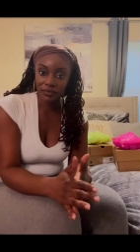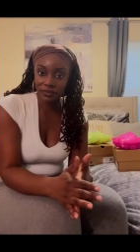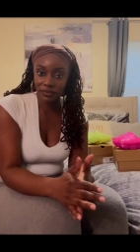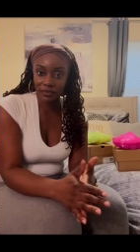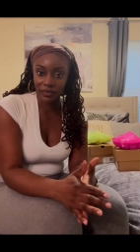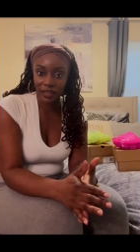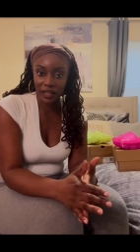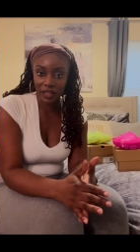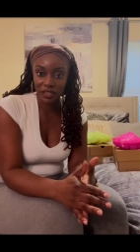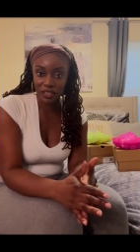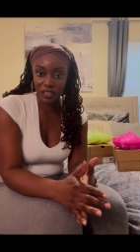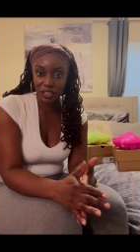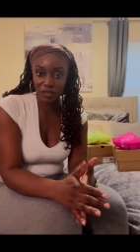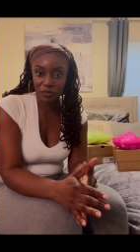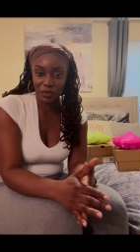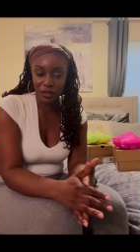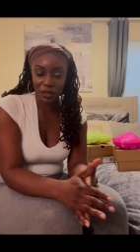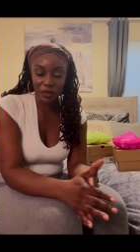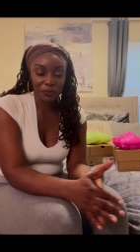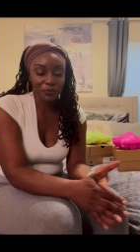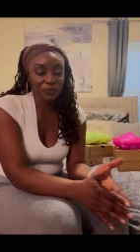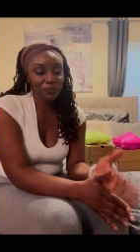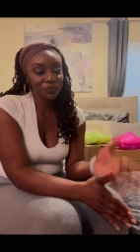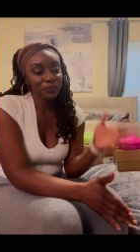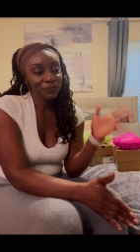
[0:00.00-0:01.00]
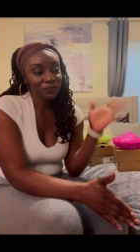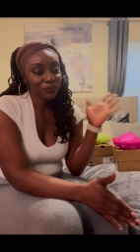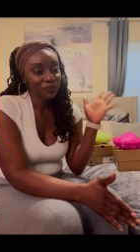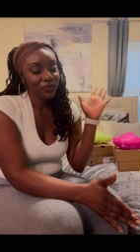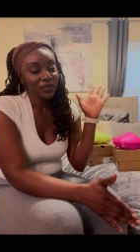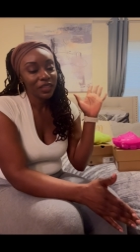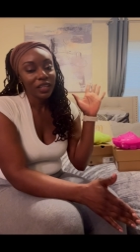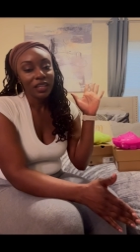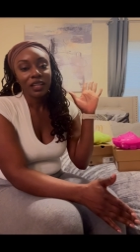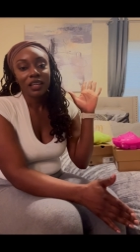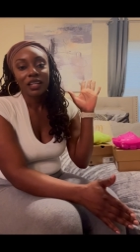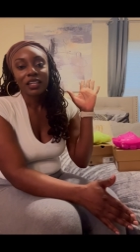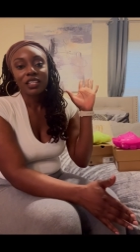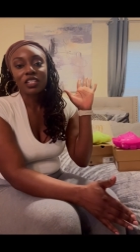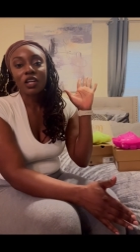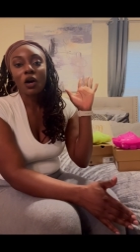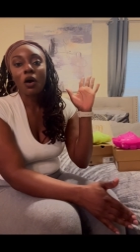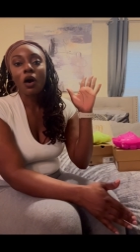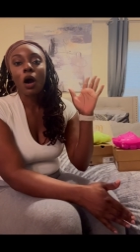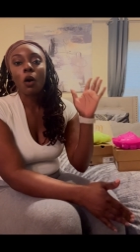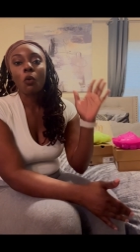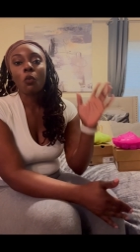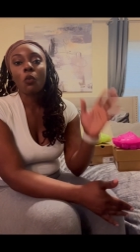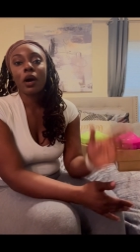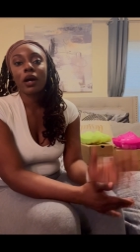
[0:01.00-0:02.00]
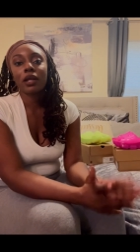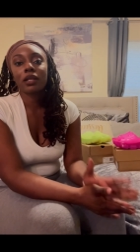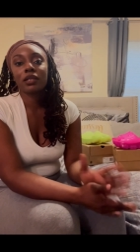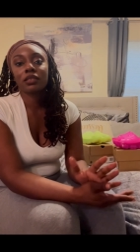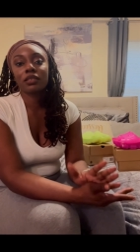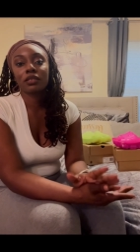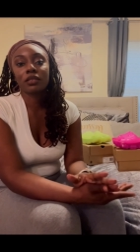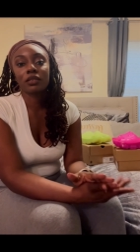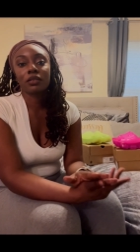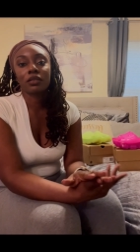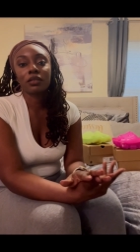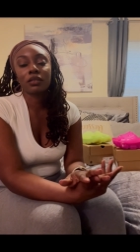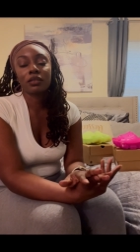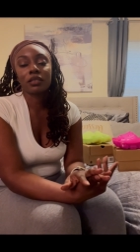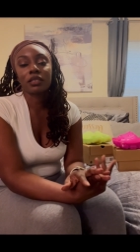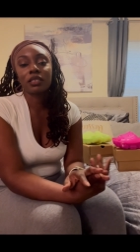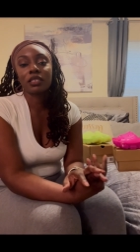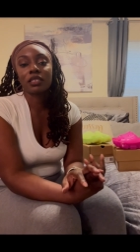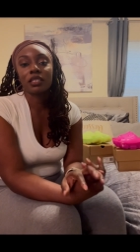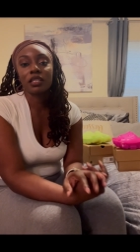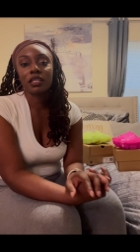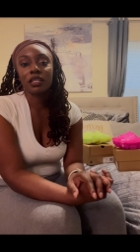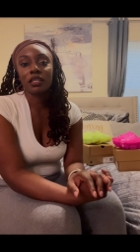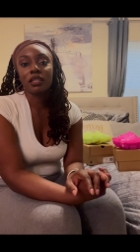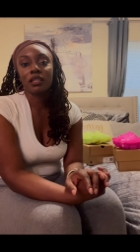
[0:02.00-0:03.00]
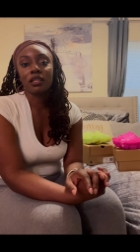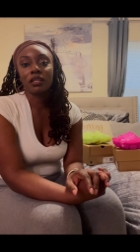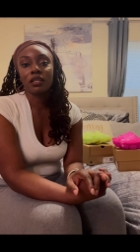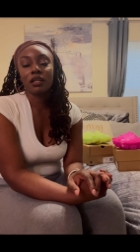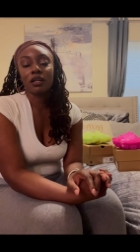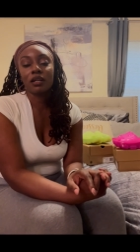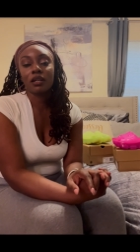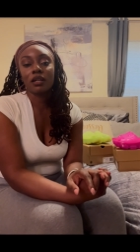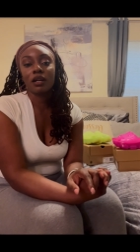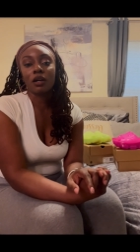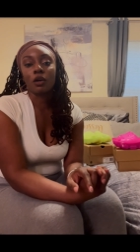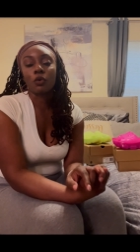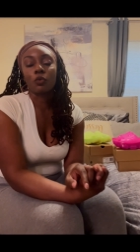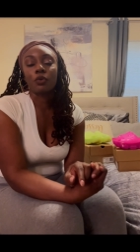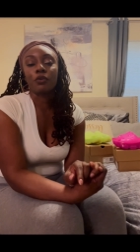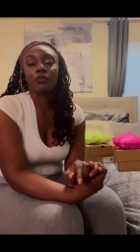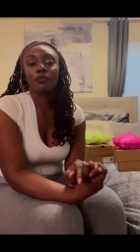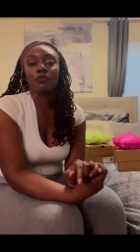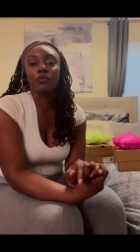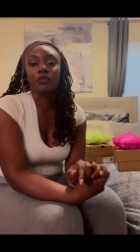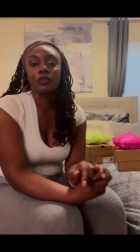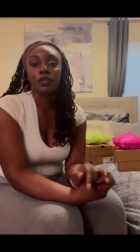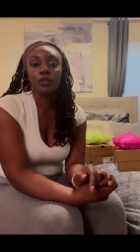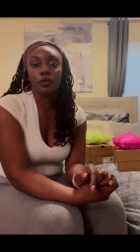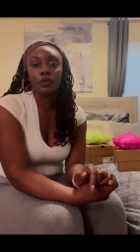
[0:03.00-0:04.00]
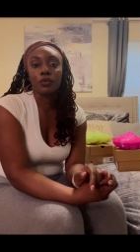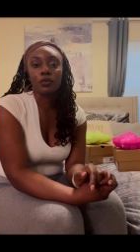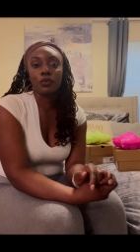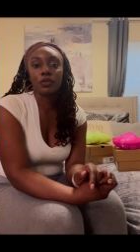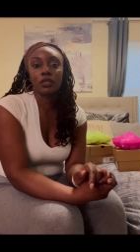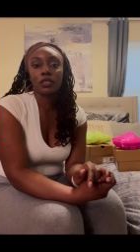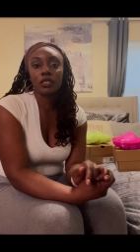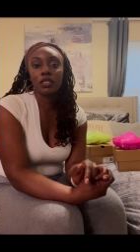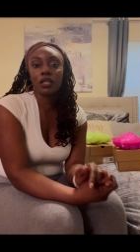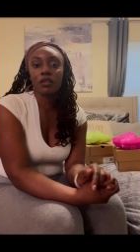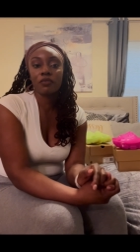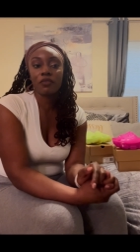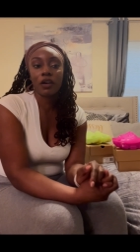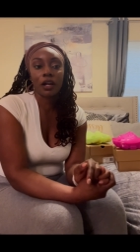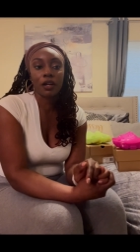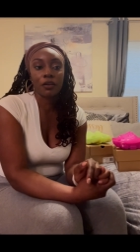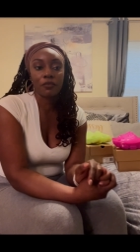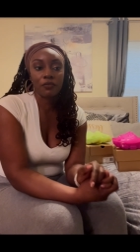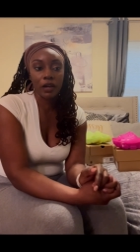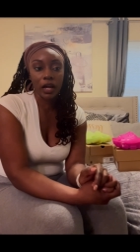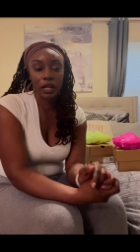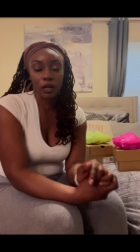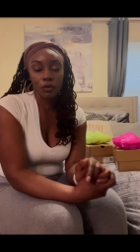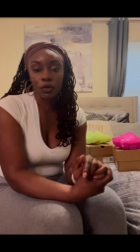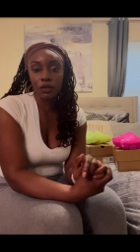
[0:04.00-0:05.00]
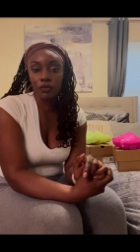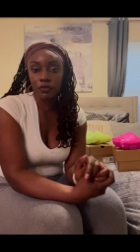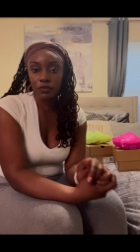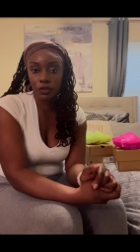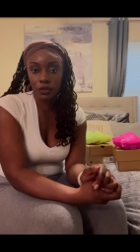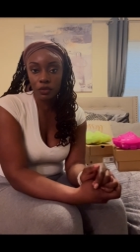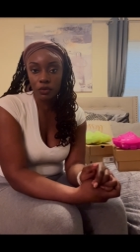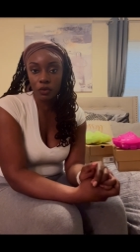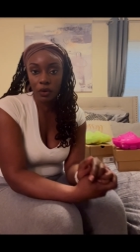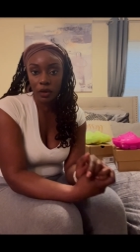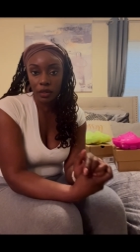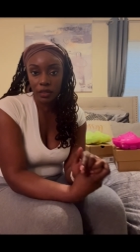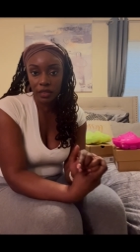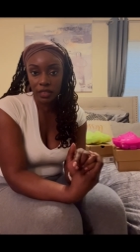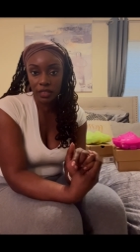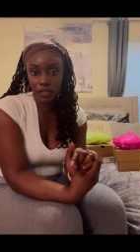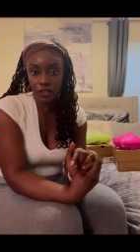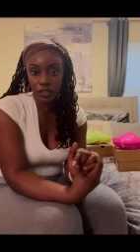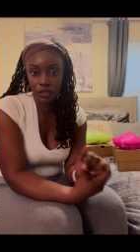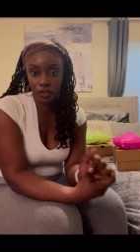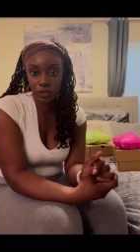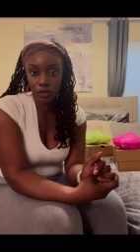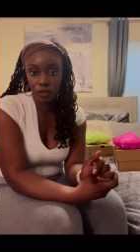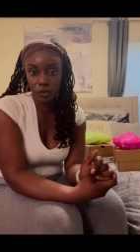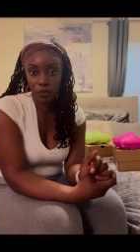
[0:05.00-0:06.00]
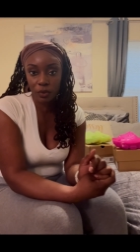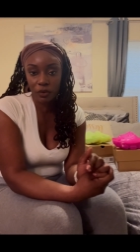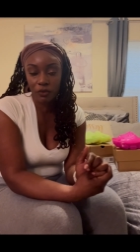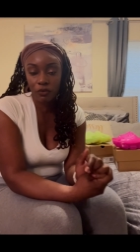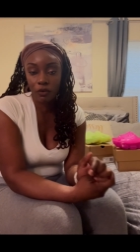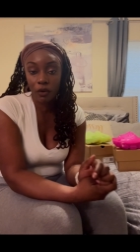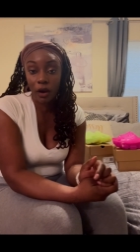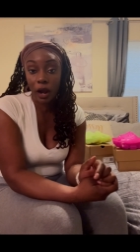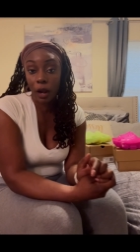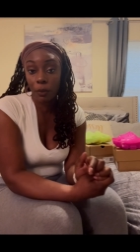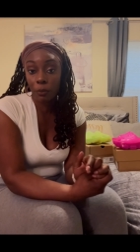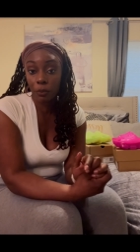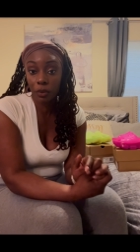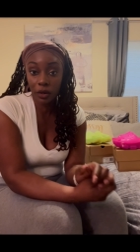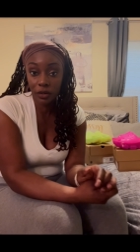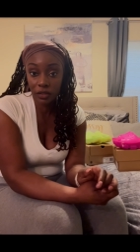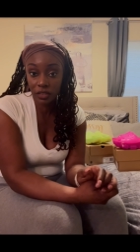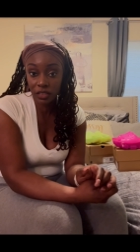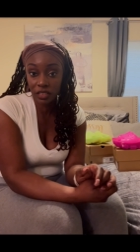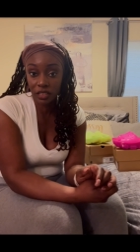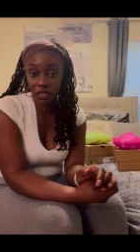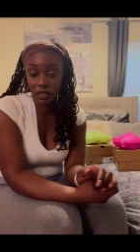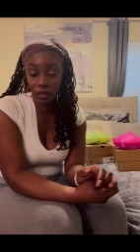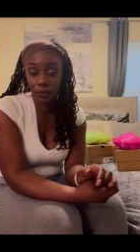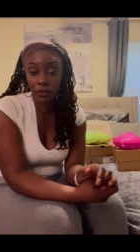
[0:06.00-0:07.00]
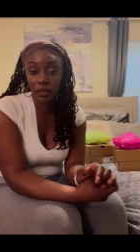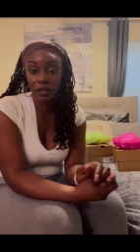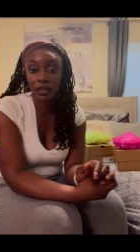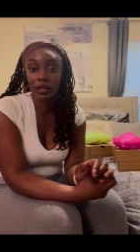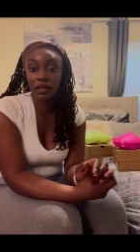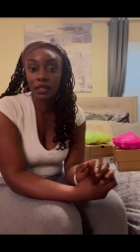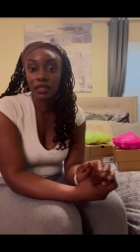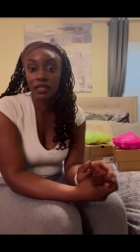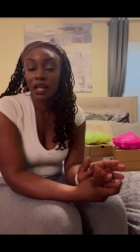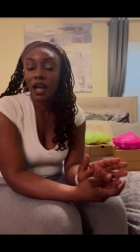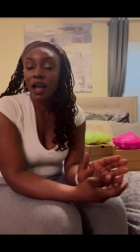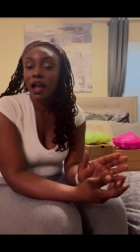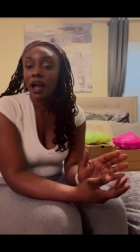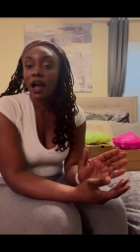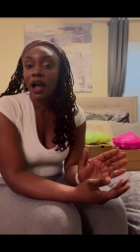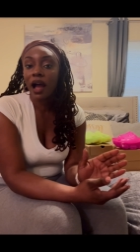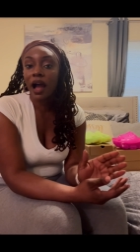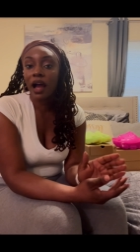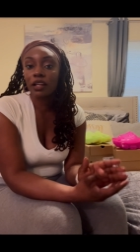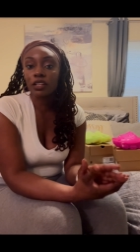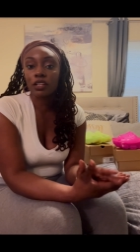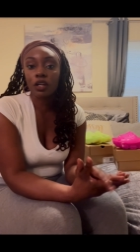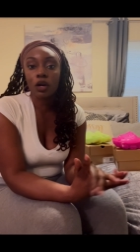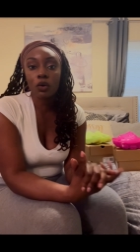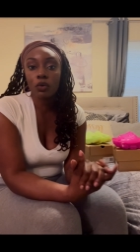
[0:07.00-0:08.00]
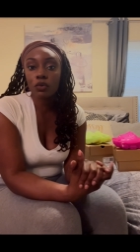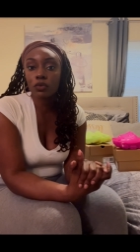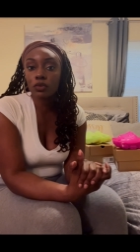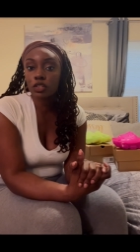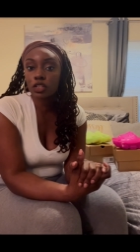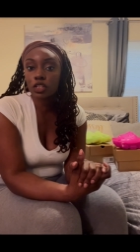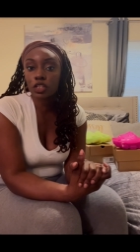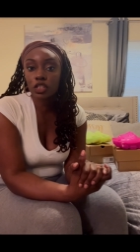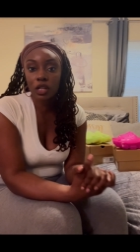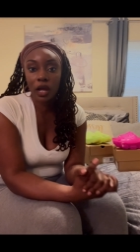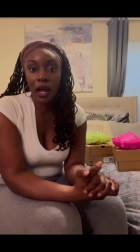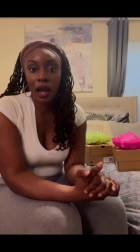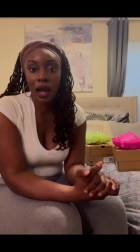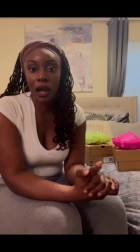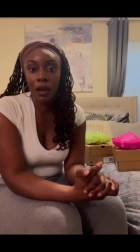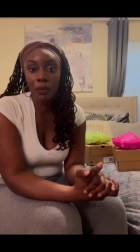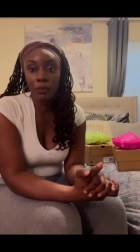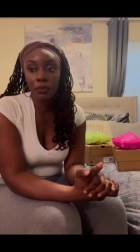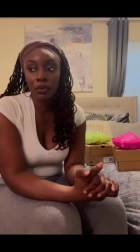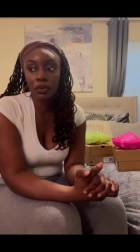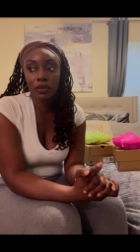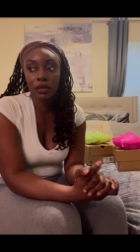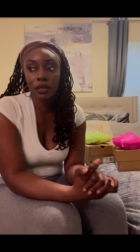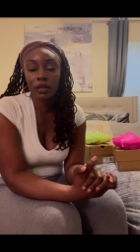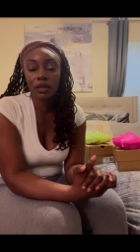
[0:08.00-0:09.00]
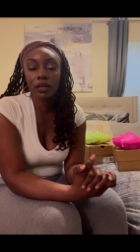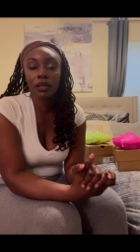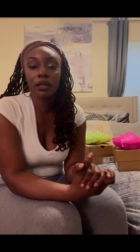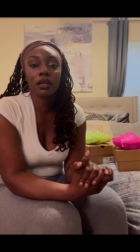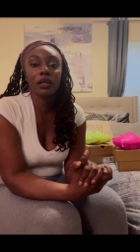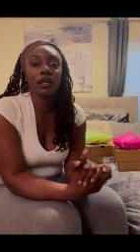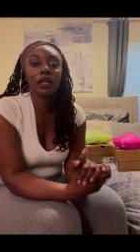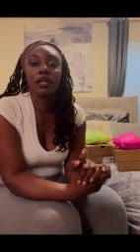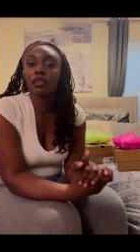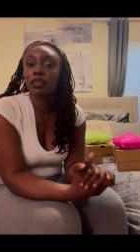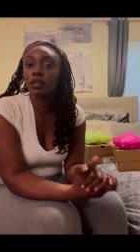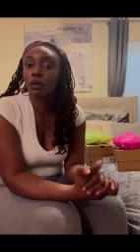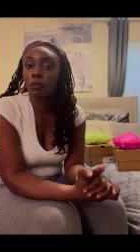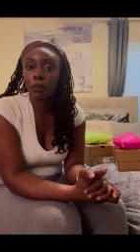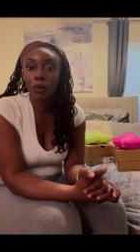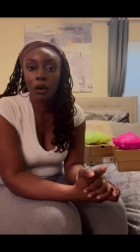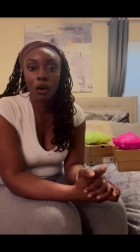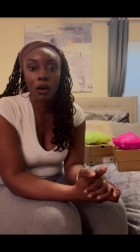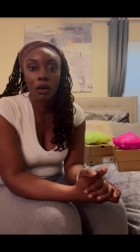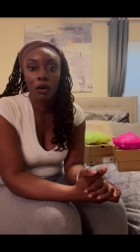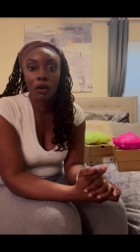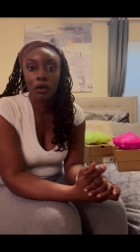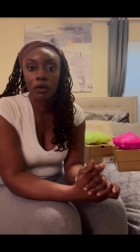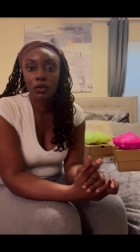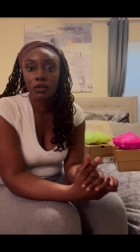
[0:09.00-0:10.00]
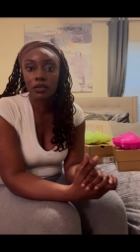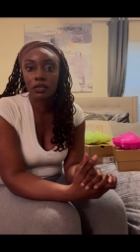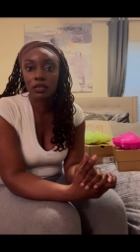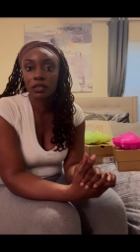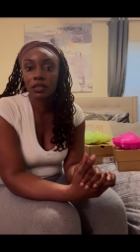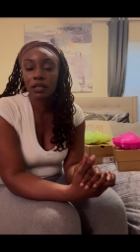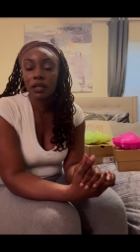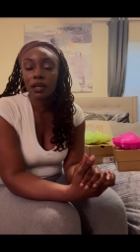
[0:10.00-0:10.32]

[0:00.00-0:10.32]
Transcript: That's just me. So I wanted to see a review, see if I can find a review on these shoes before I purchase them because I don't shop in the malls.